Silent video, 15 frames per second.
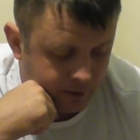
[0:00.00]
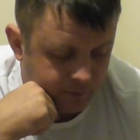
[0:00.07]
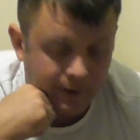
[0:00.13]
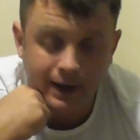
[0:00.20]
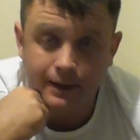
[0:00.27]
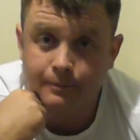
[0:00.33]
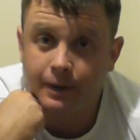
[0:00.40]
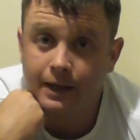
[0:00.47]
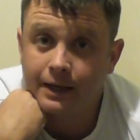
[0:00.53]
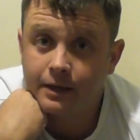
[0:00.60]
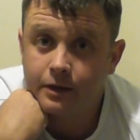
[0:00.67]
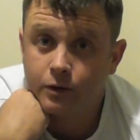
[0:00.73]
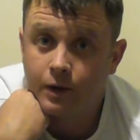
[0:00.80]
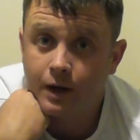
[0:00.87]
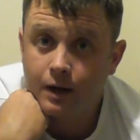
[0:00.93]
Matty Pilley,
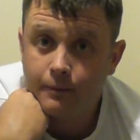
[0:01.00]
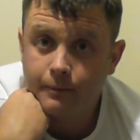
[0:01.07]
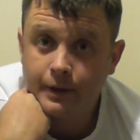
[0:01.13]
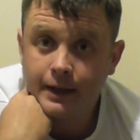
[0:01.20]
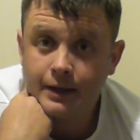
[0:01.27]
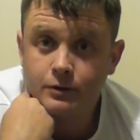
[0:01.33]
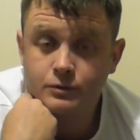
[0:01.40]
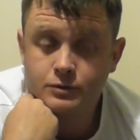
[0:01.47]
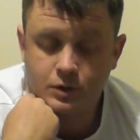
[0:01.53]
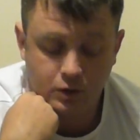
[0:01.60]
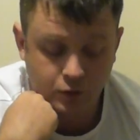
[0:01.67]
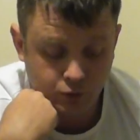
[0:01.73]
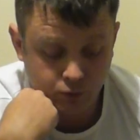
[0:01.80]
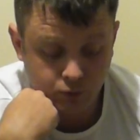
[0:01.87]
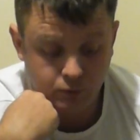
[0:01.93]

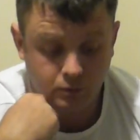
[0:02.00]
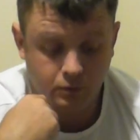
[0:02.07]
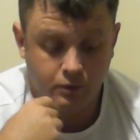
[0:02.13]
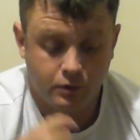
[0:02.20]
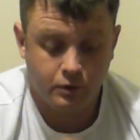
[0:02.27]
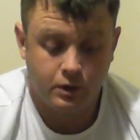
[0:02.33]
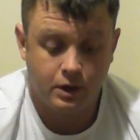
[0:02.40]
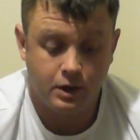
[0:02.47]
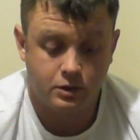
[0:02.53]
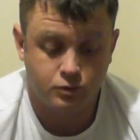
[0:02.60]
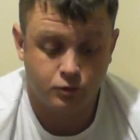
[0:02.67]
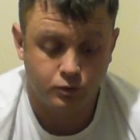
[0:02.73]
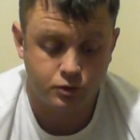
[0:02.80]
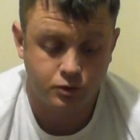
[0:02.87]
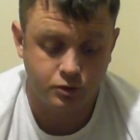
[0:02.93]
who is
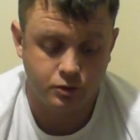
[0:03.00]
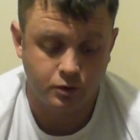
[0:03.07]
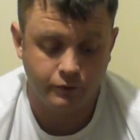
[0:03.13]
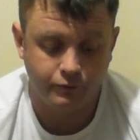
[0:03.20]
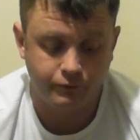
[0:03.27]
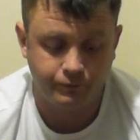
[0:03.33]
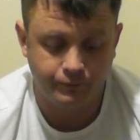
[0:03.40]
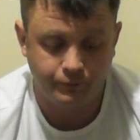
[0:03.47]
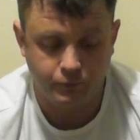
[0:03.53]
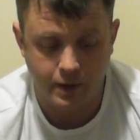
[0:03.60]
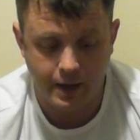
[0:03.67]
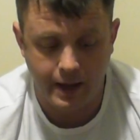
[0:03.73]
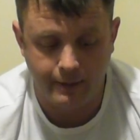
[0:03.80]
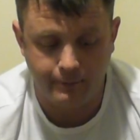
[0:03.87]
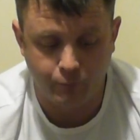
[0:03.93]
also sort of
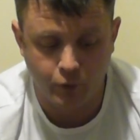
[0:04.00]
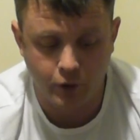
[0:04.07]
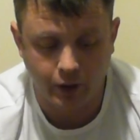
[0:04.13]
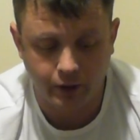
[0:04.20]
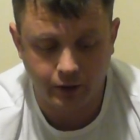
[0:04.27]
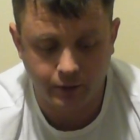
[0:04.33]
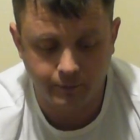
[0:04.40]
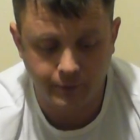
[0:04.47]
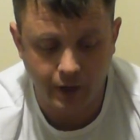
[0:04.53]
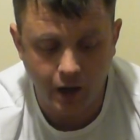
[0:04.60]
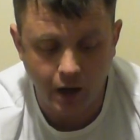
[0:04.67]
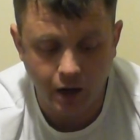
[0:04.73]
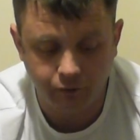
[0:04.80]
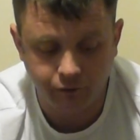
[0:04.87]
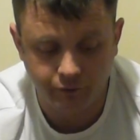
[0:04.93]
working on
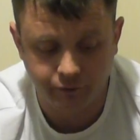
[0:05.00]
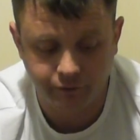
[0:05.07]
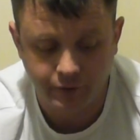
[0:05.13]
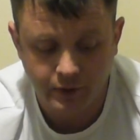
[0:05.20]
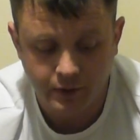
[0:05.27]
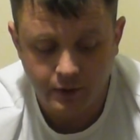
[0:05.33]
behalf of